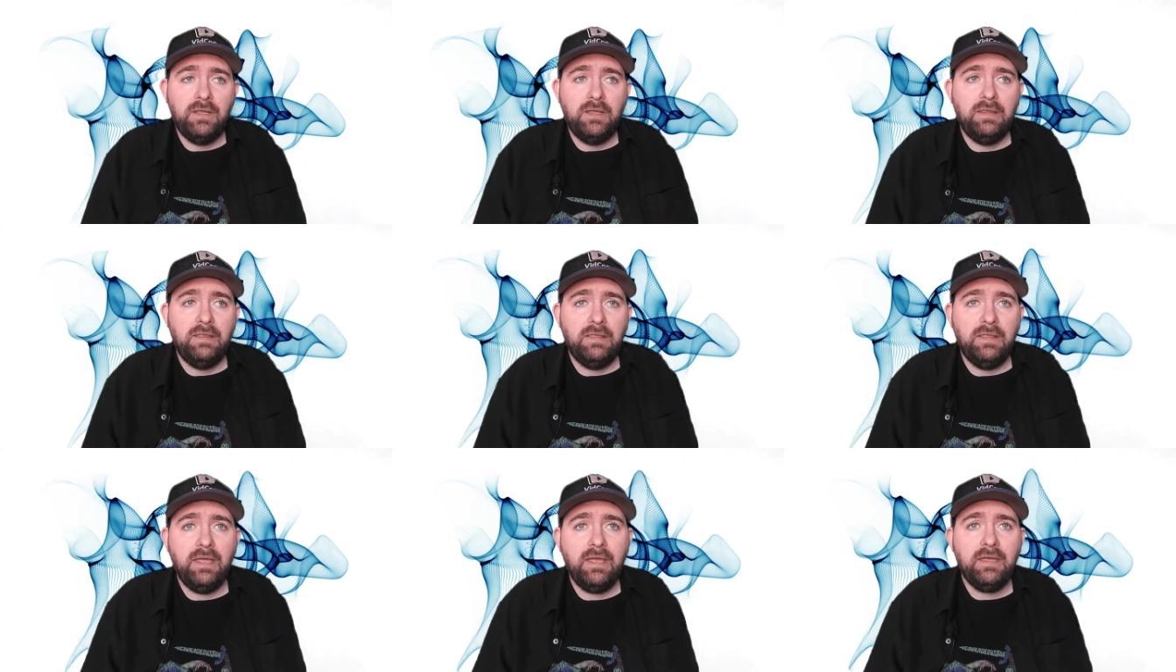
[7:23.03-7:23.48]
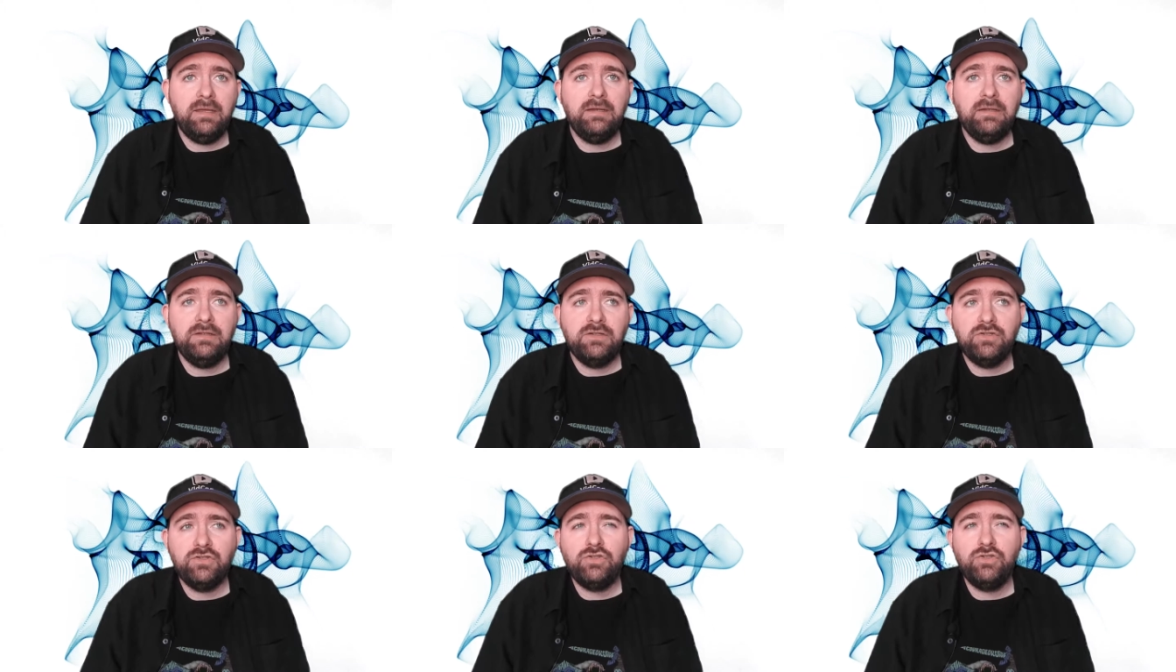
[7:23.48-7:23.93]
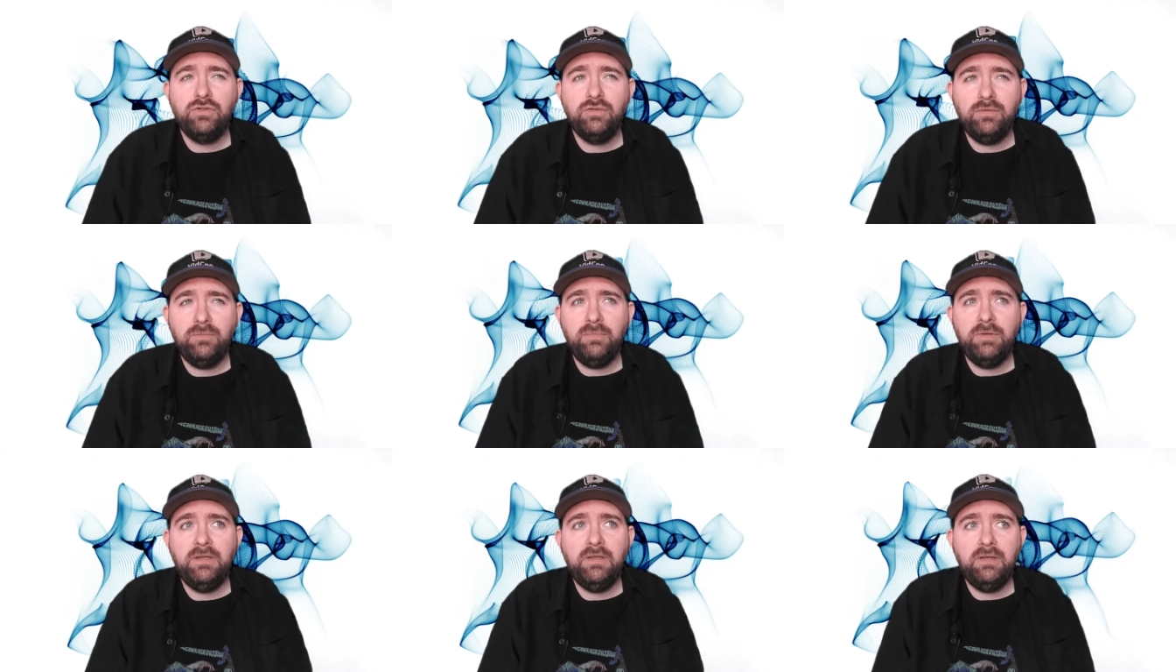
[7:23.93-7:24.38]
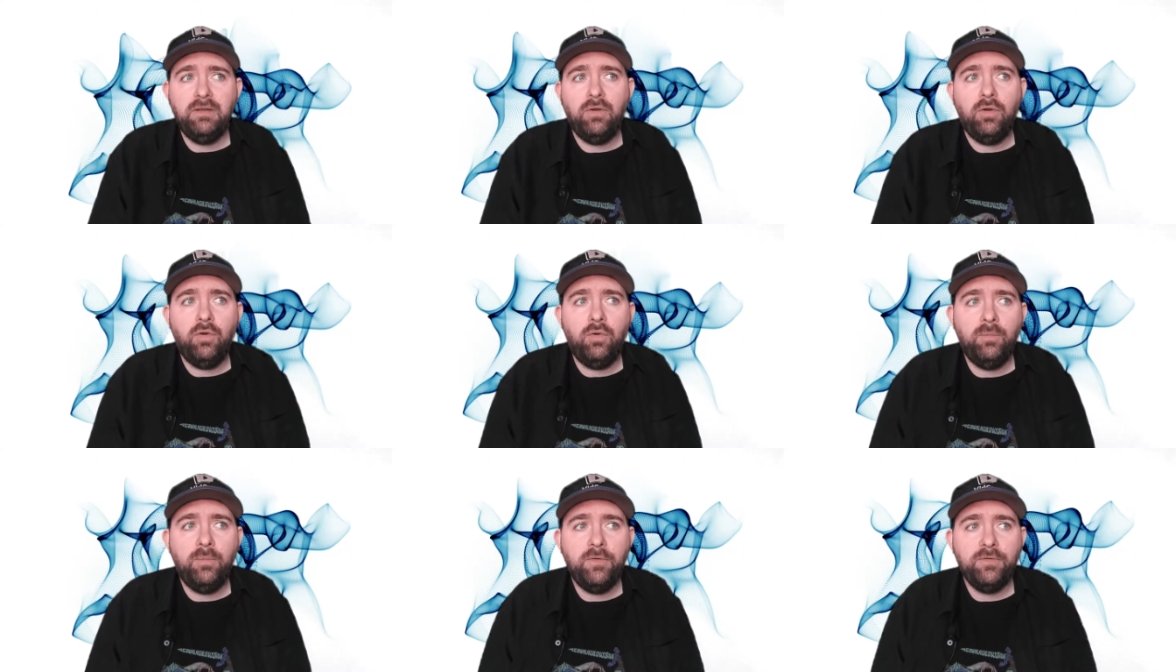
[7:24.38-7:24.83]
that should be
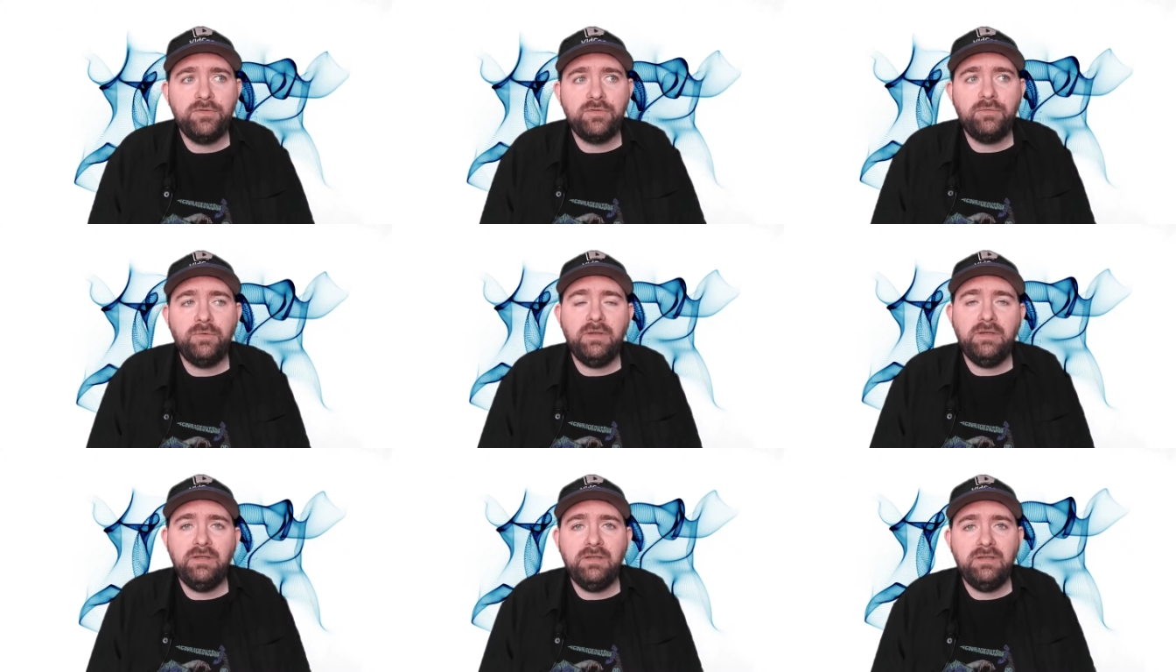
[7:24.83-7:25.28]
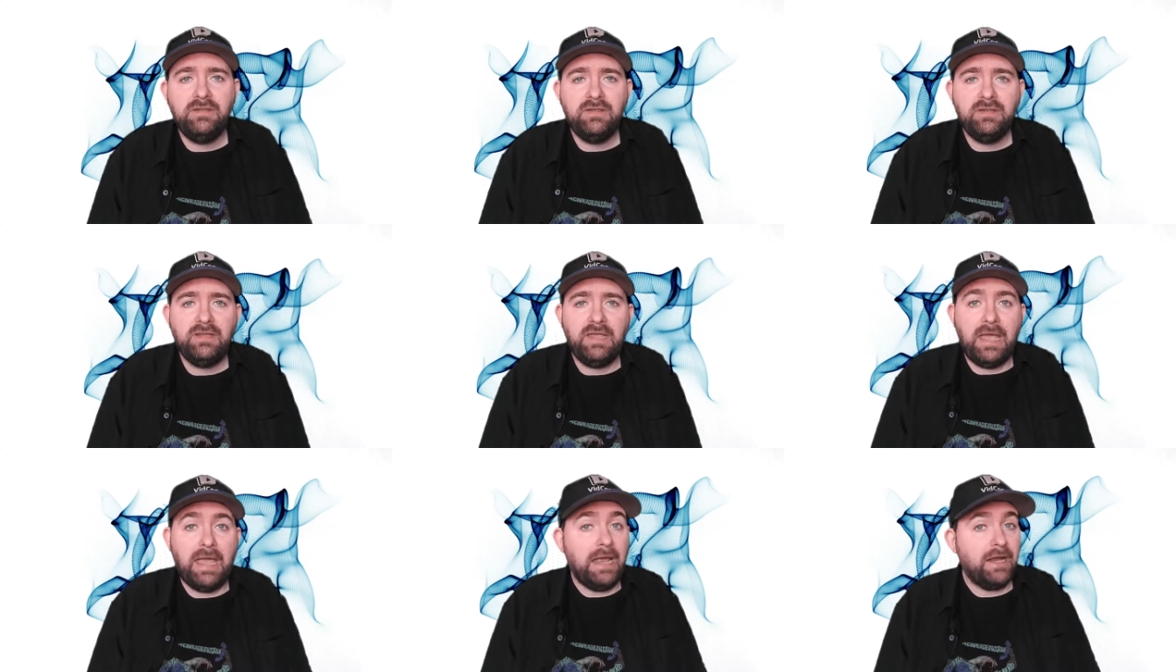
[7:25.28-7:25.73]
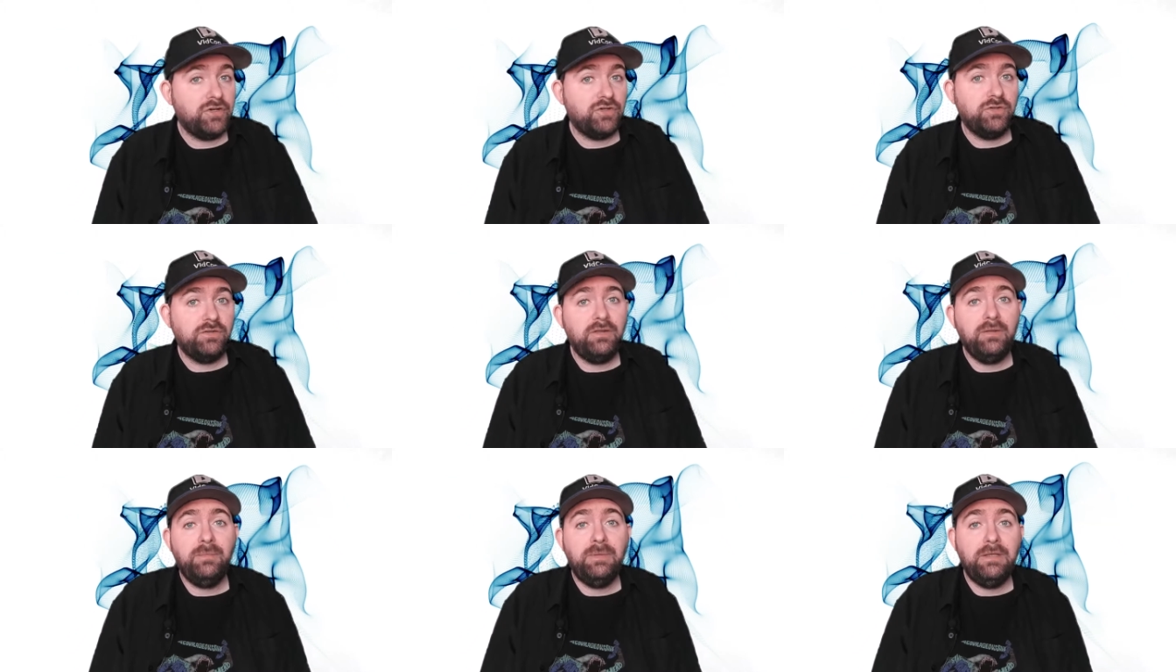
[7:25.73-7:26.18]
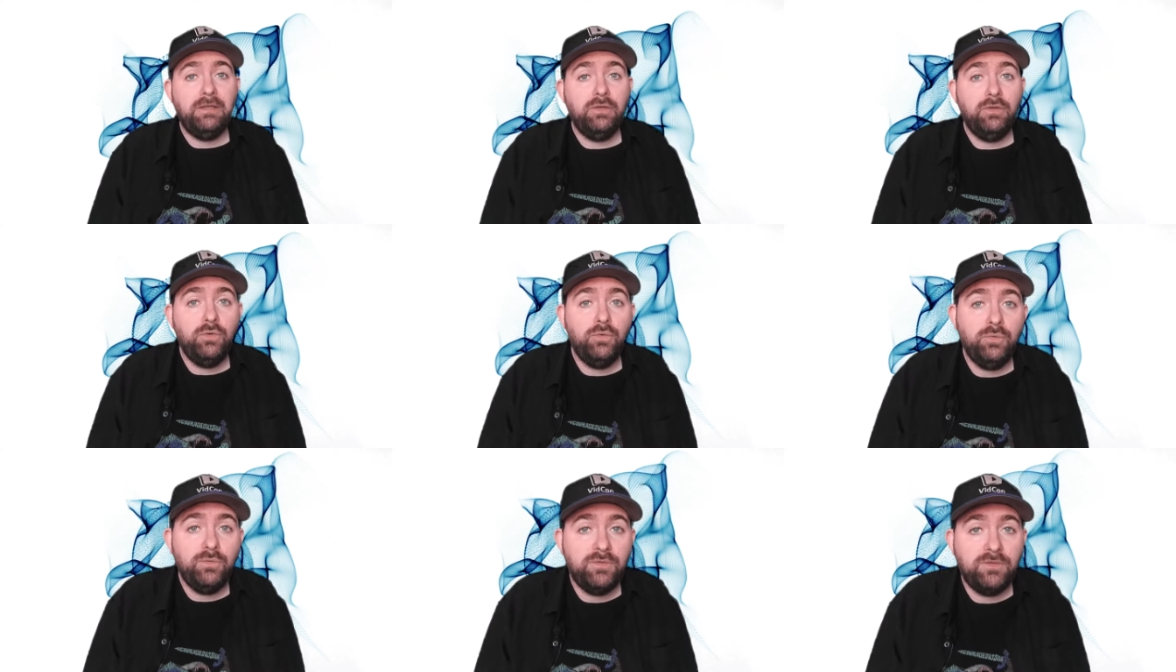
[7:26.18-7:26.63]
almost ready to actually be
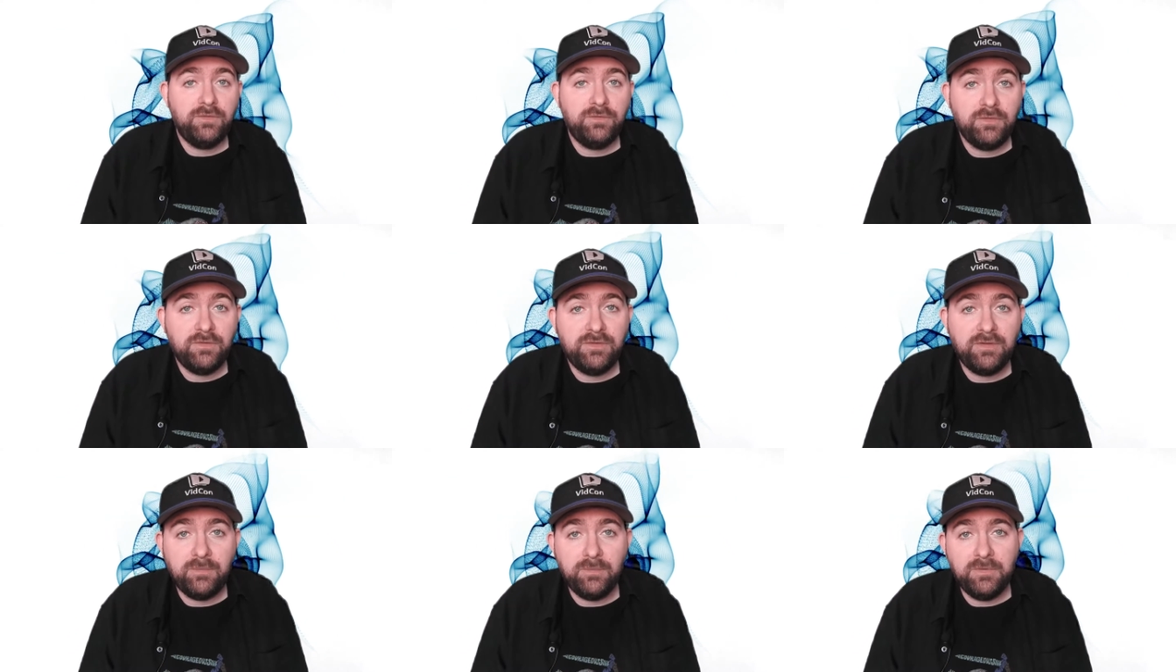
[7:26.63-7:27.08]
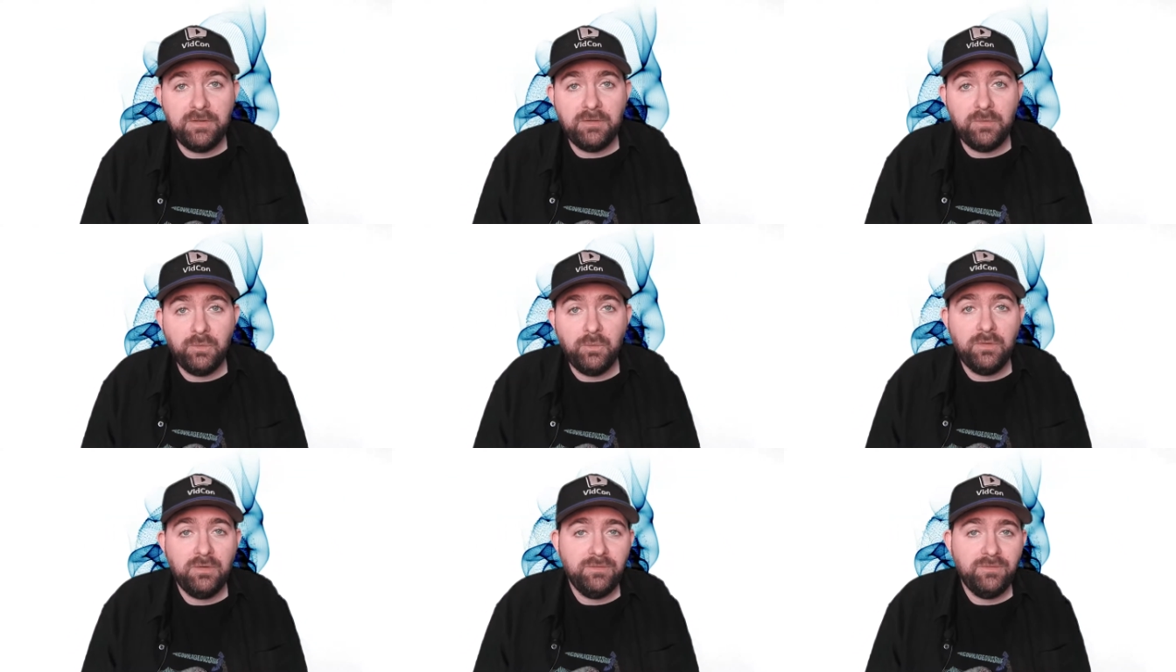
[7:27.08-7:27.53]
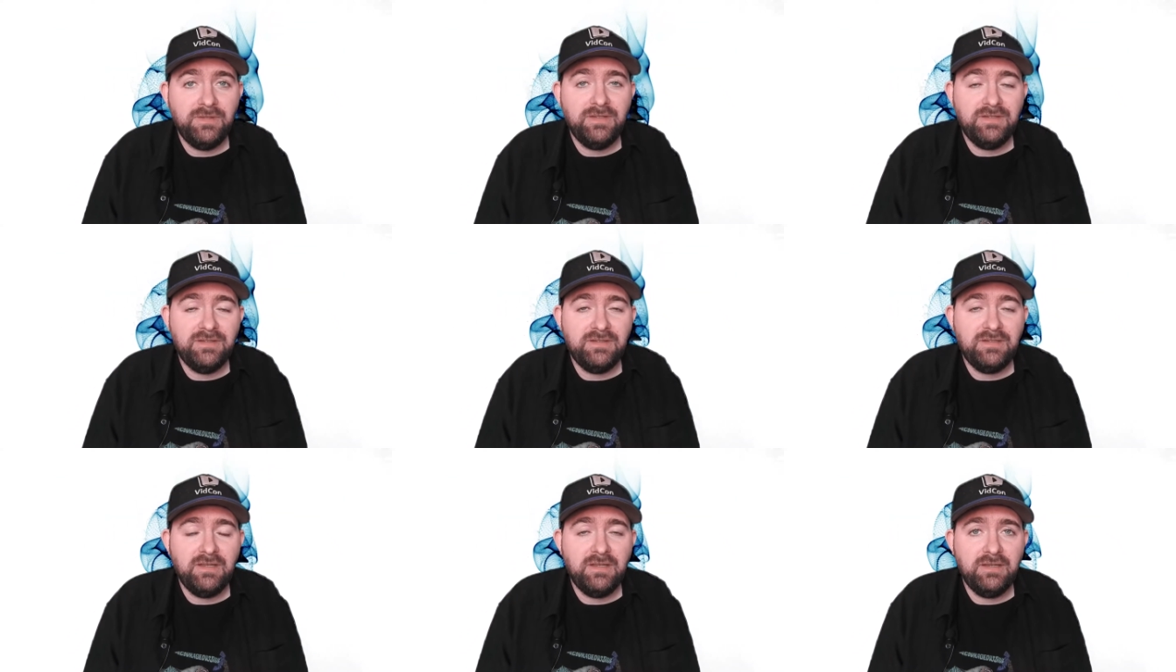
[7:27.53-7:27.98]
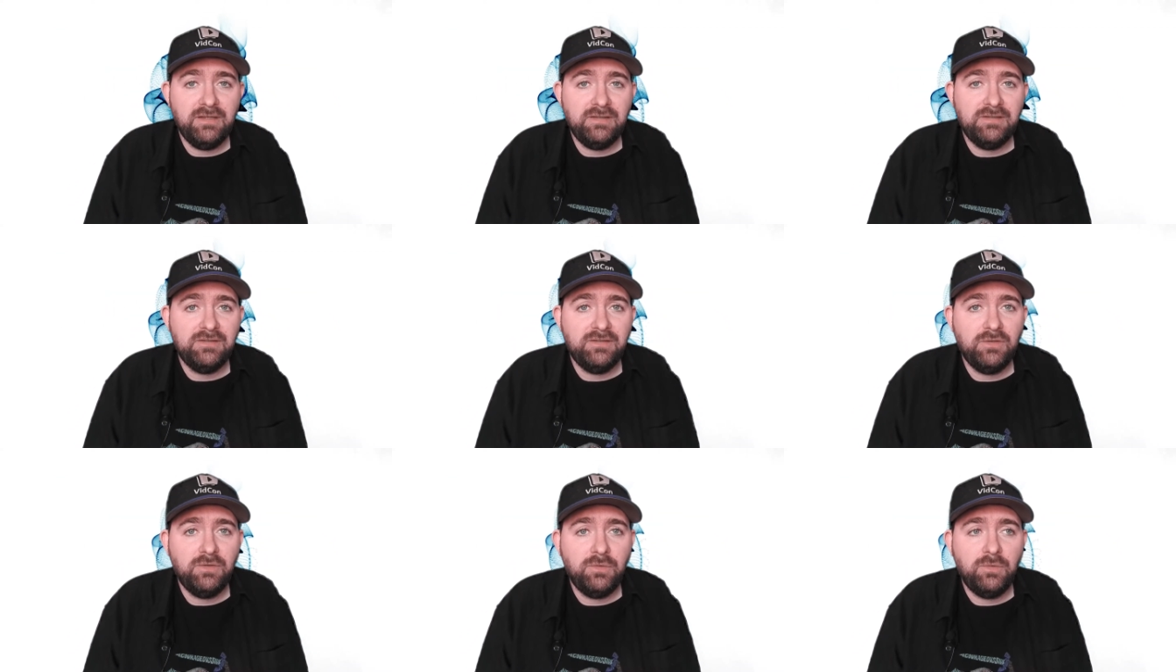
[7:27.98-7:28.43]
used for something one of these days,
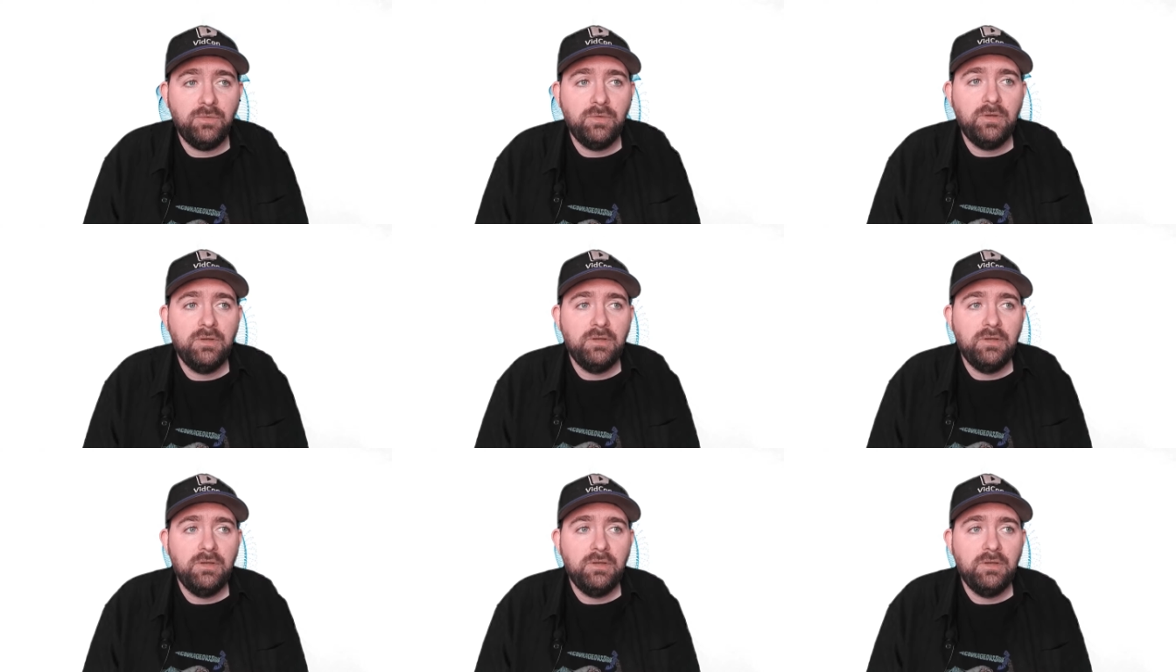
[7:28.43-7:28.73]
so